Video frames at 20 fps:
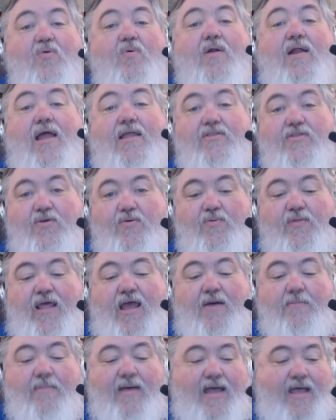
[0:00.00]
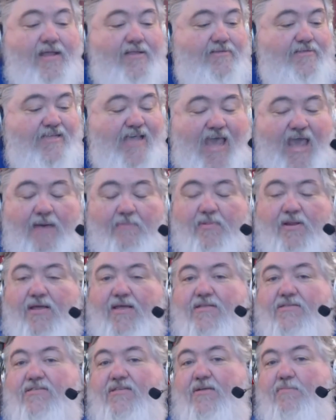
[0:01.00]
know what I'd do without my
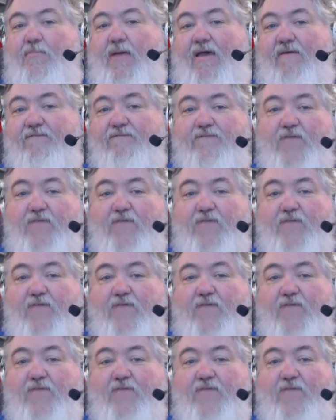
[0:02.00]
tablets and my